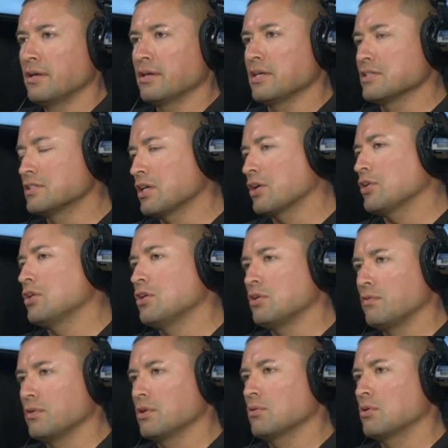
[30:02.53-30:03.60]
he's not an
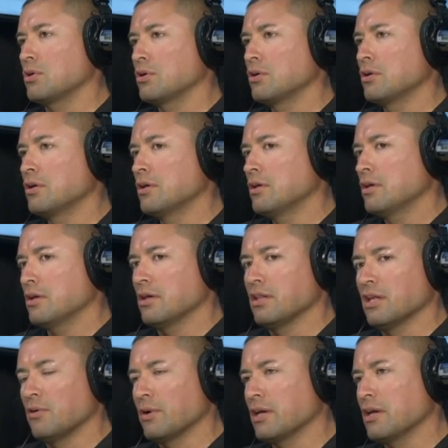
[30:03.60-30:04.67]
interviewer and
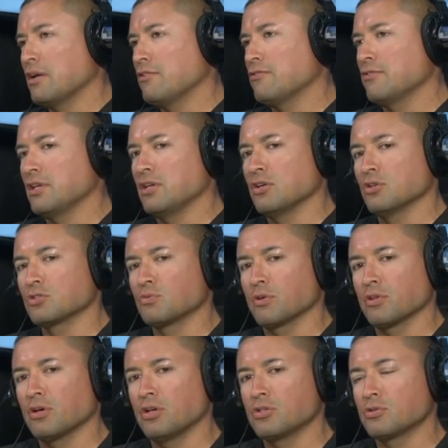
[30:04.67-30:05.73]
now I have videos with
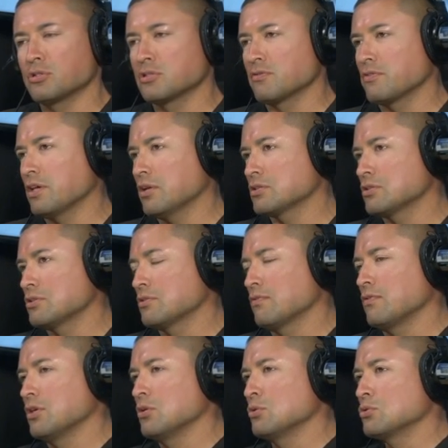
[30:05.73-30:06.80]
hundreds of thousands of
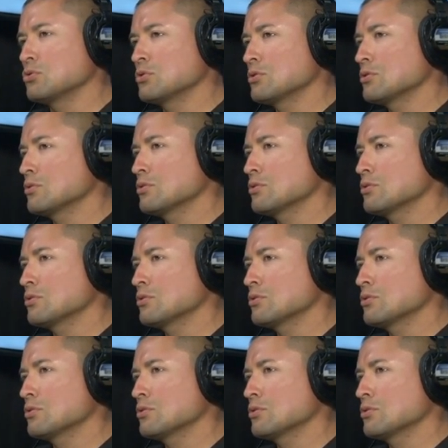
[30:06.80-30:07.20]
views.